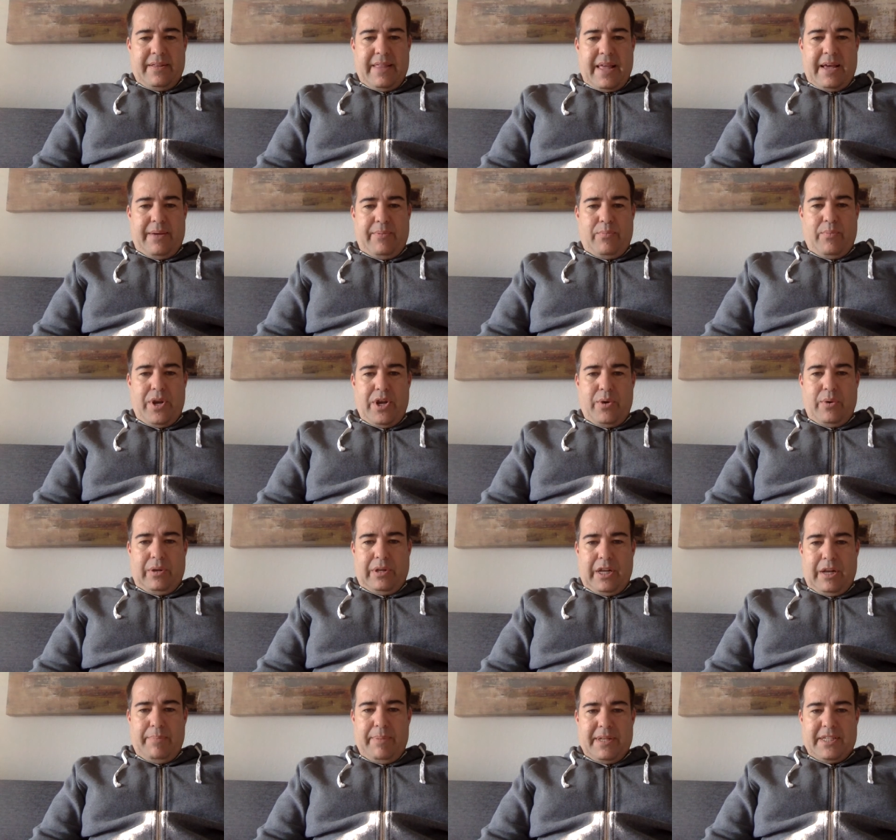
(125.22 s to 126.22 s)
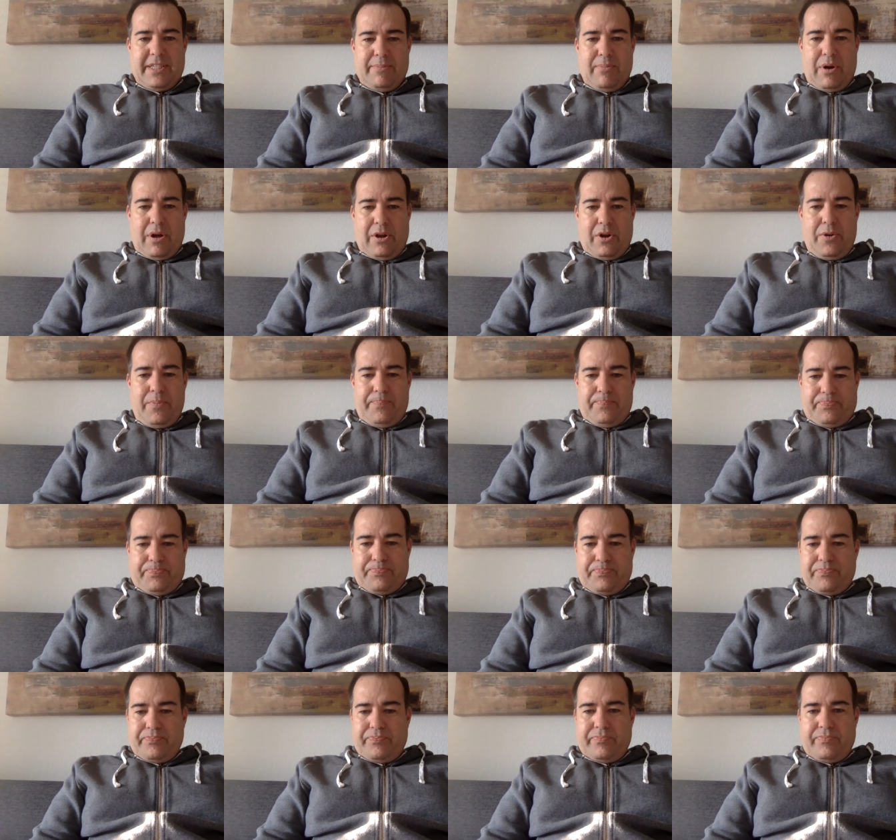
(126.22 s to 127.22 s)
that window a little bit smaller
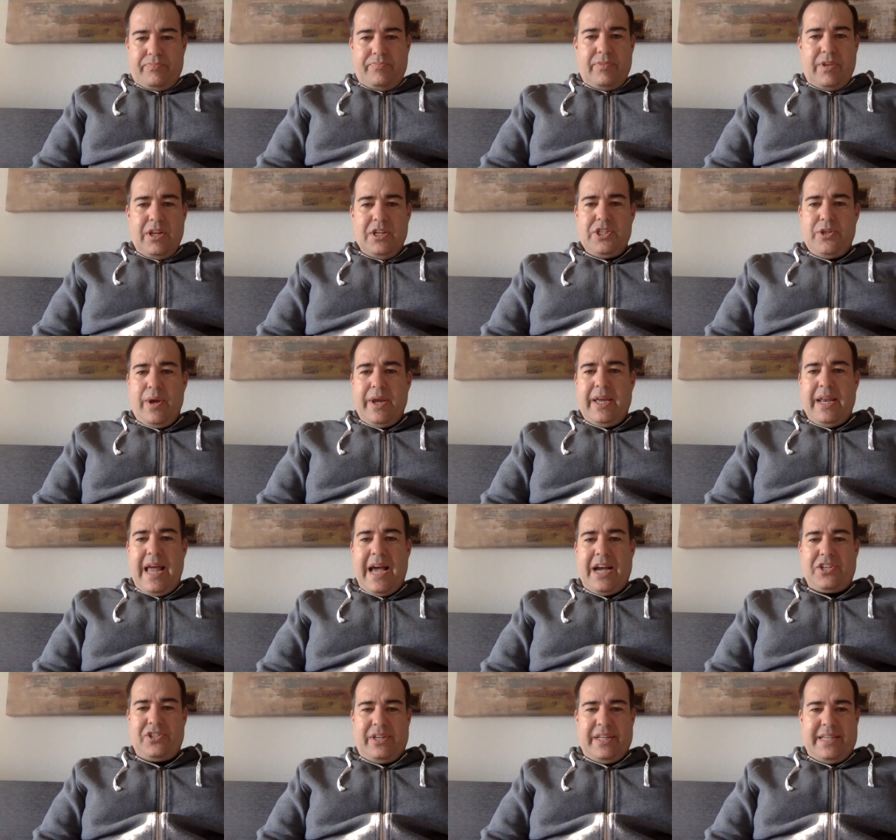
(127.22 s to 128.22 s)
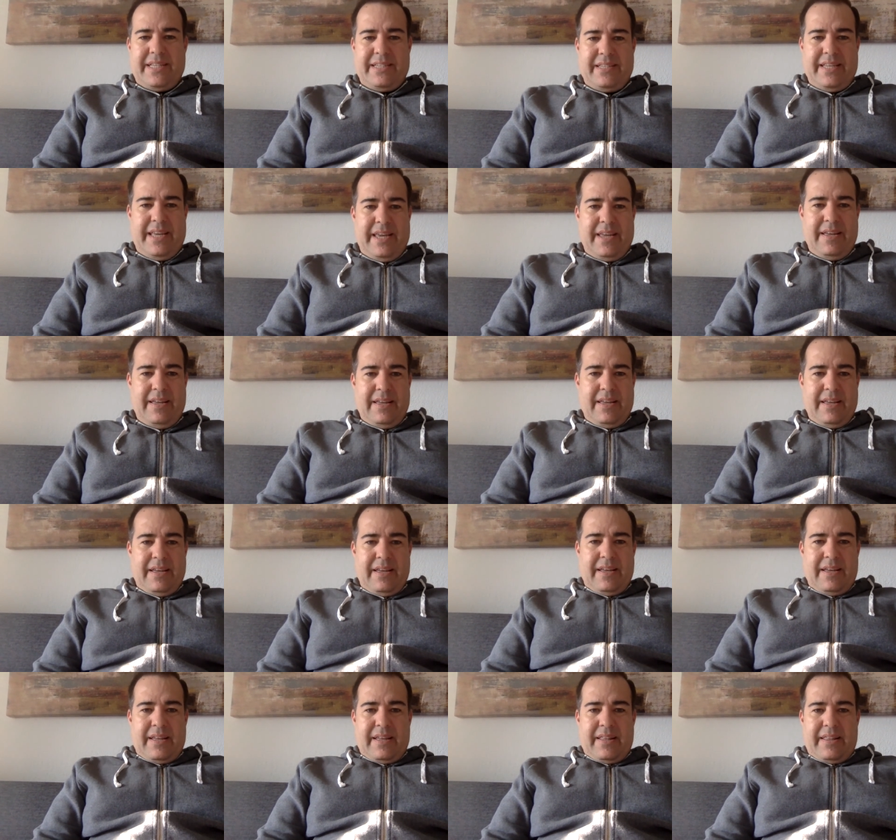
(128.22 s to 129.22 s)
so I can actually see
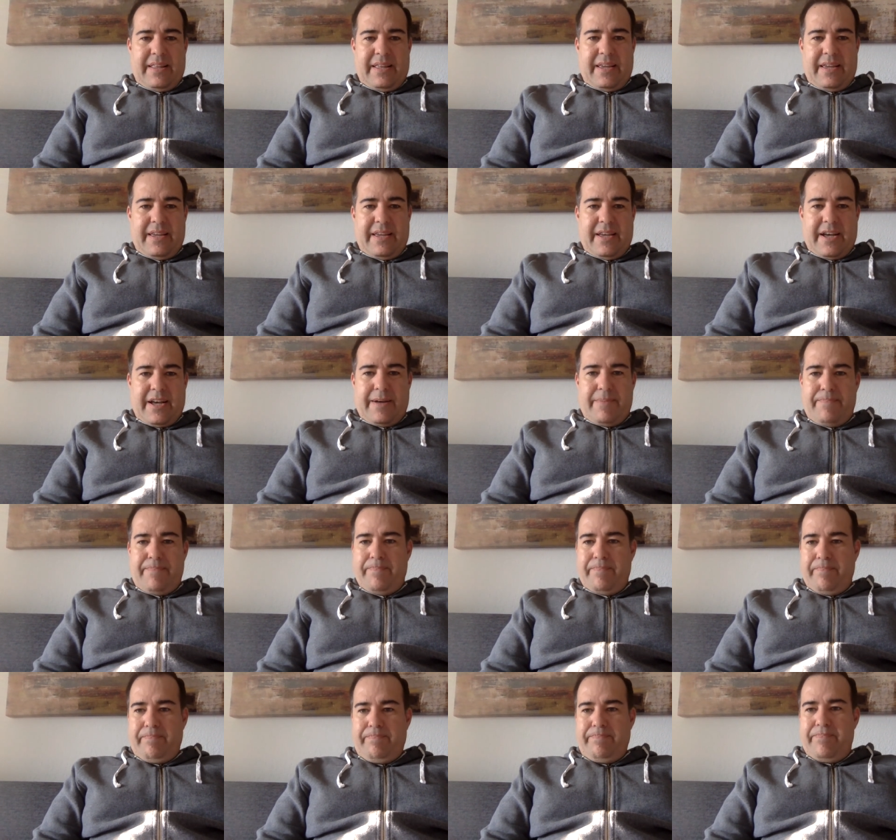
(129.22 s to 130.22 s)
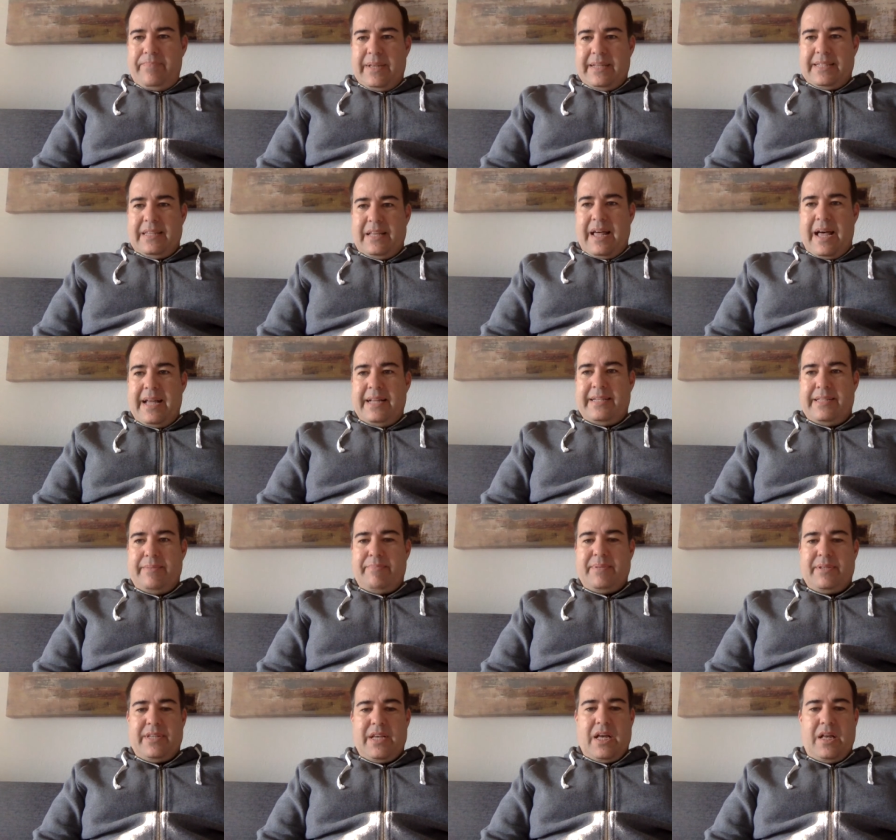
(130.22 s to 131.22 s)
the slides
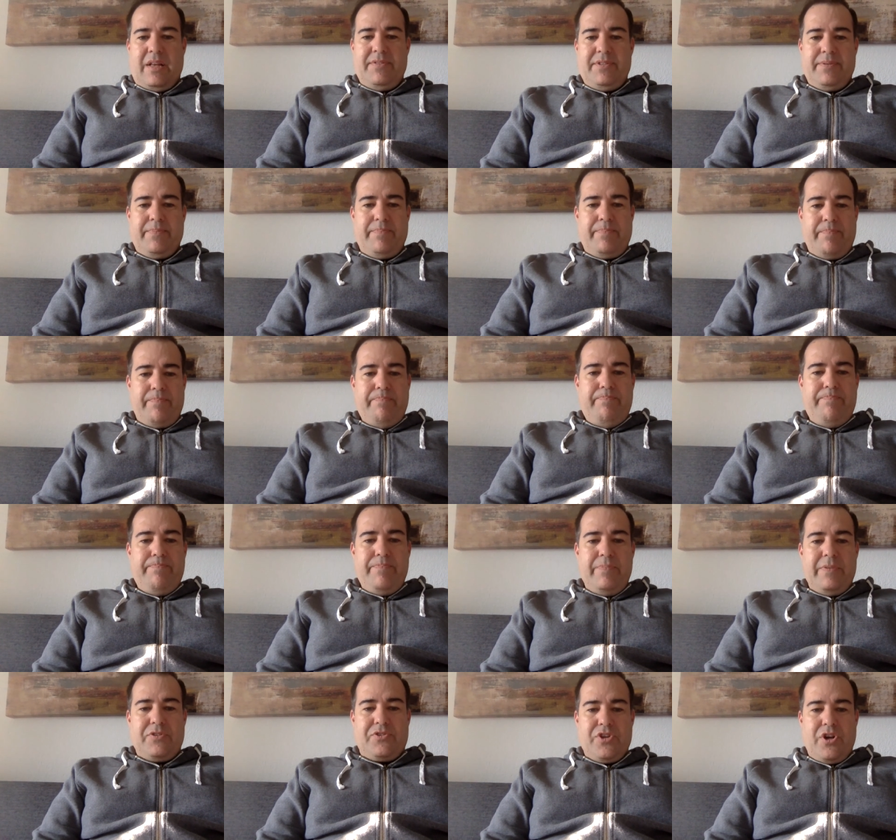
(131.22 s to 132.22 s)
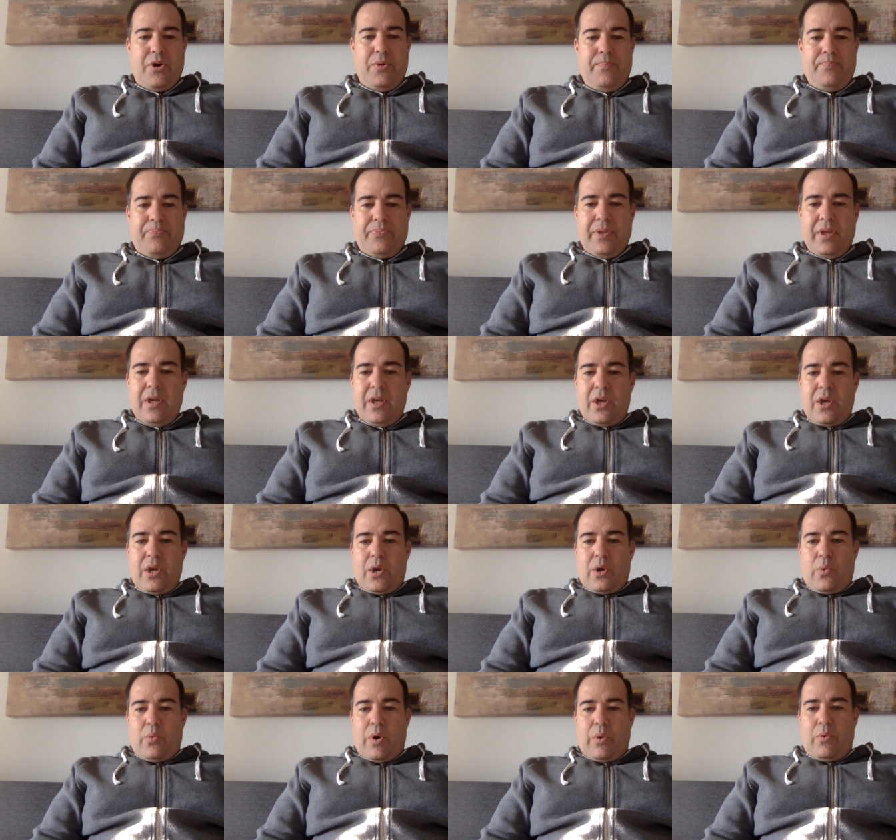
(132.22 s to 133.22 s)
themselves. So
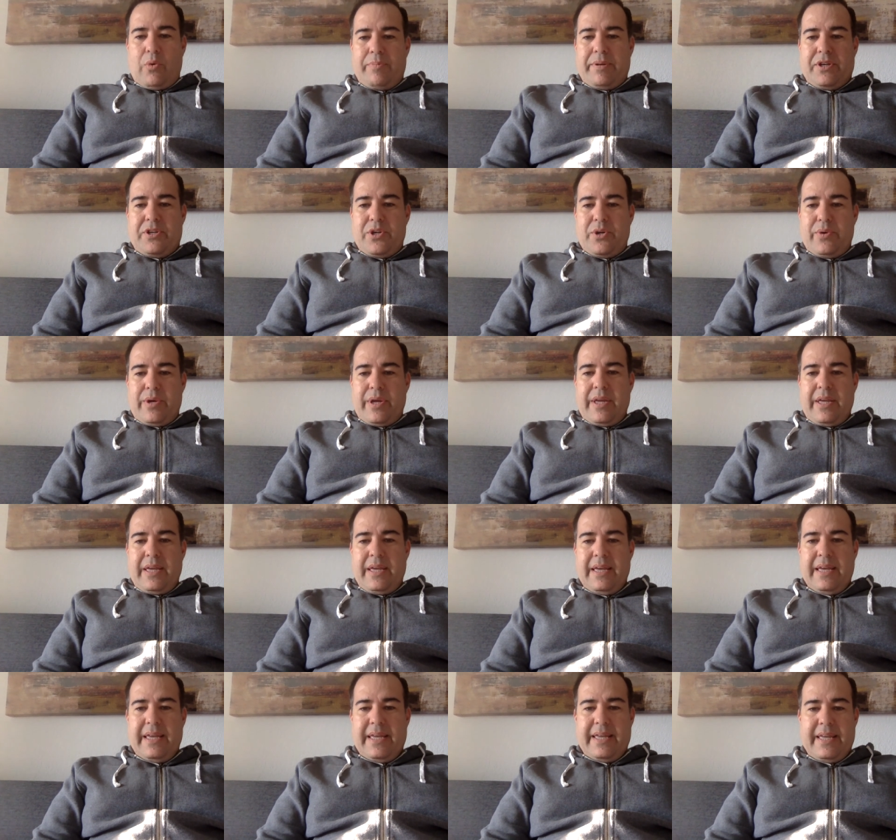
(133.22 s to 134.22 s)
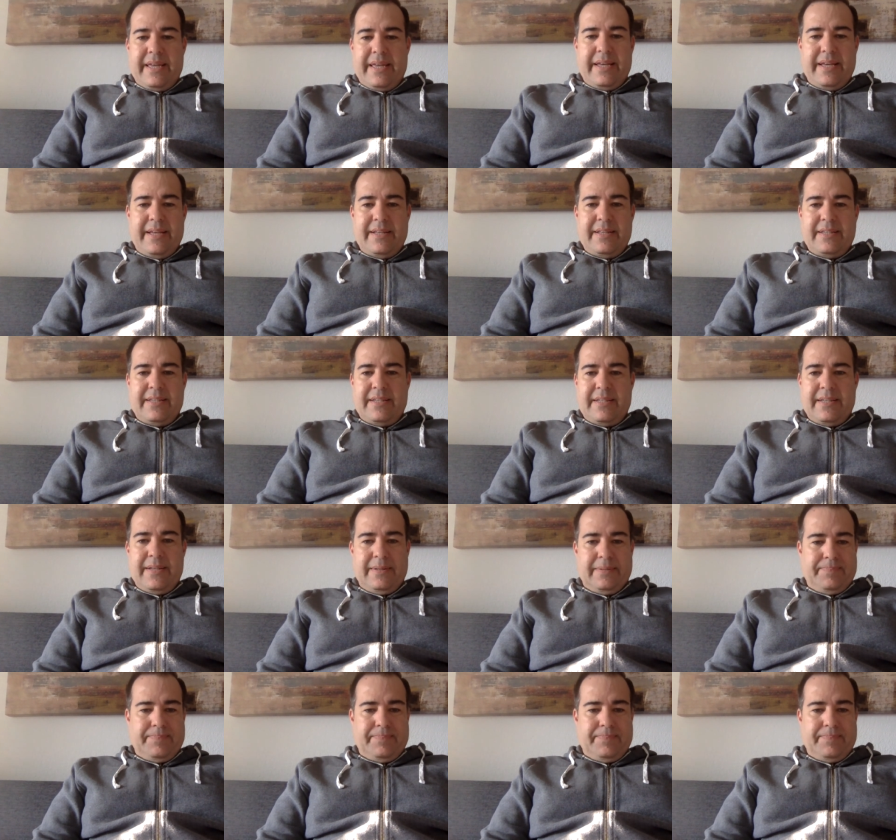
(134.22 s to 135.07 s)
what we'll be doing is